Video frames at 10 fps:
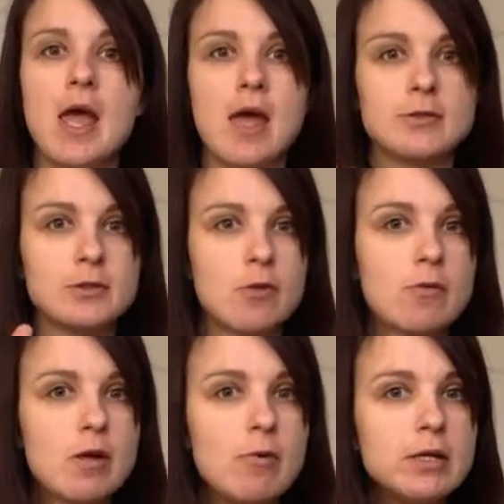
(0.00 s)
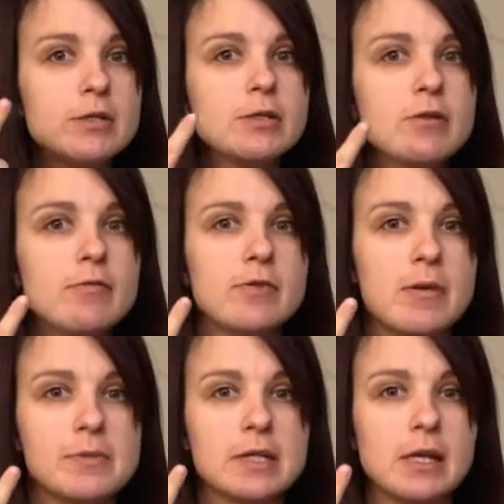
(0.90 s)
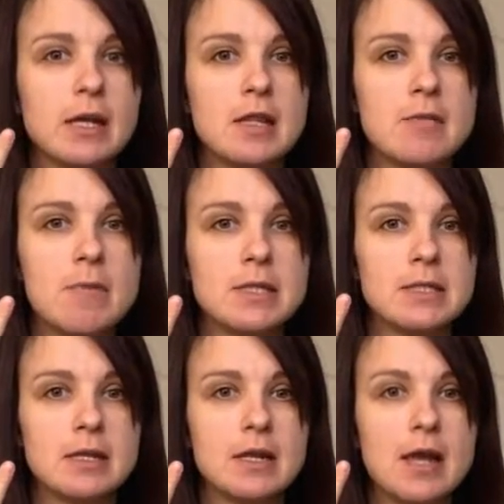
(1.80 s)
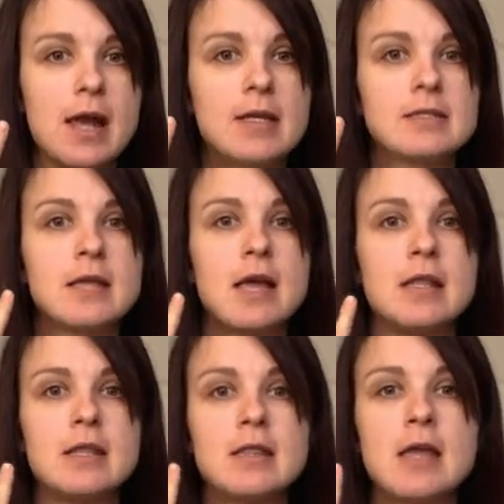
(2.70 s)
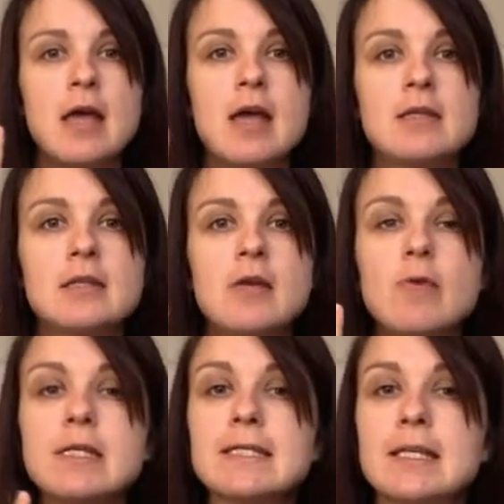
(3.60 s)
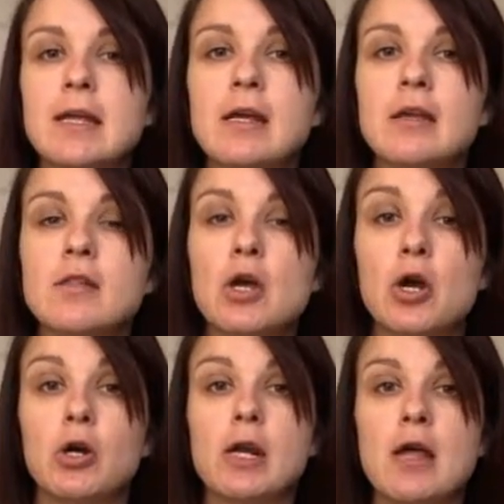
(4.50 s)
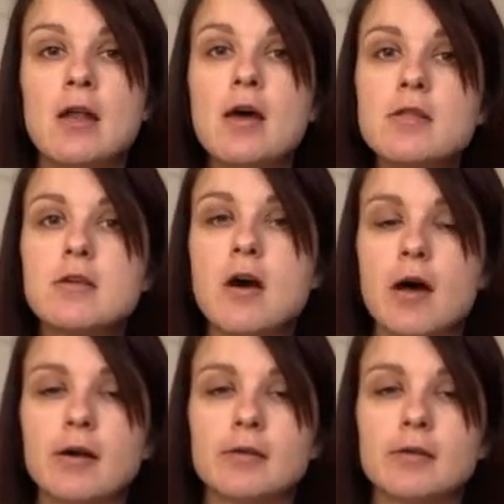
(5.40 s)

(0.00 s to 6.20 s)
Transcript: And so there were two of them sitting in the mitten. As, and as they were sitting, they heard another knock.